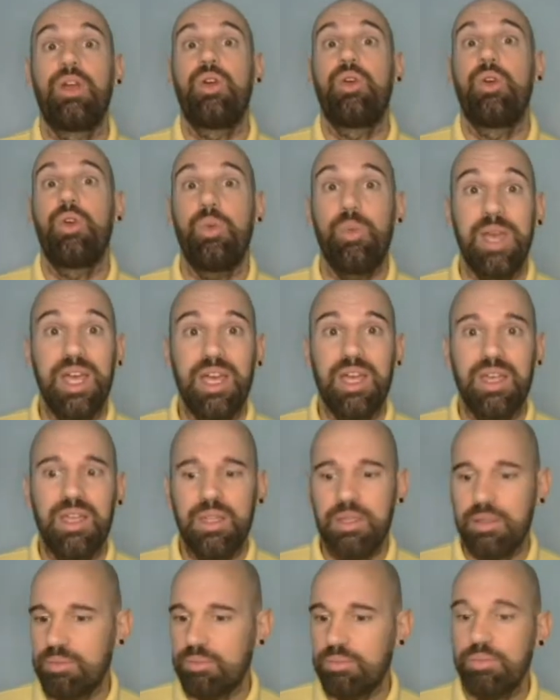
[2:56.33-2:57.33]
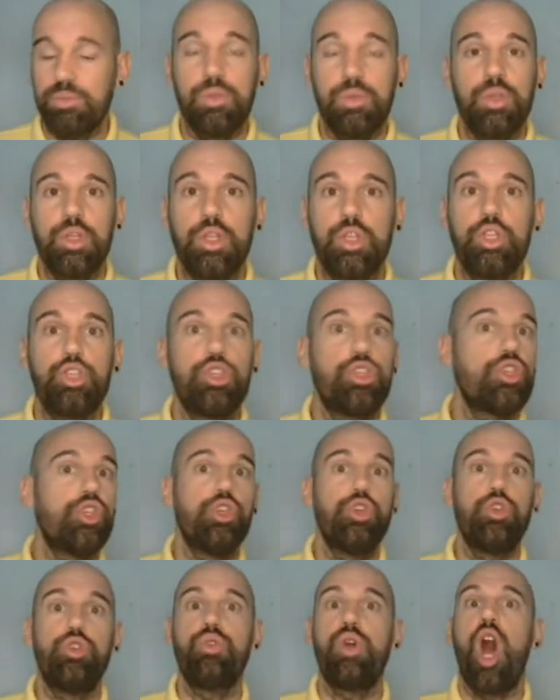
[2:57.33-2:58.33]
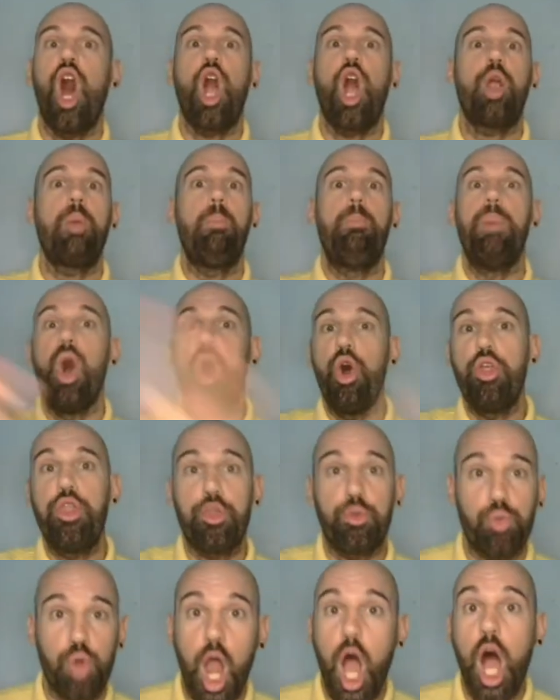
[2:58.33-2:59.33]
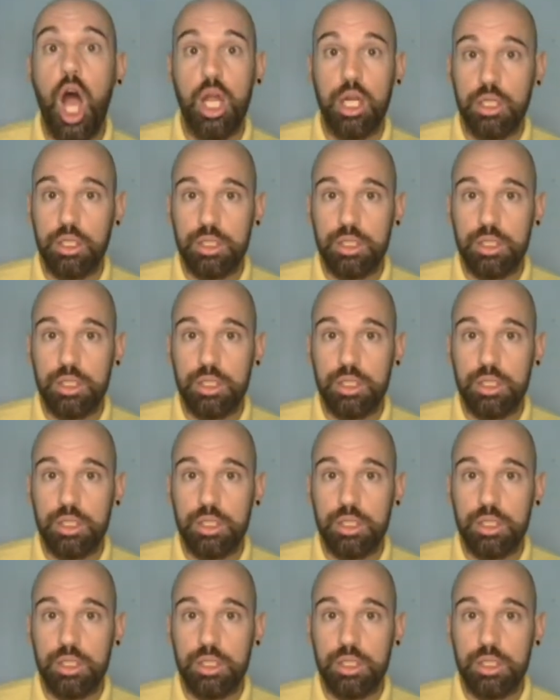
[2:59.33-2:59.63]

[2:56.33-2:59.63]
Well, you are both wrong,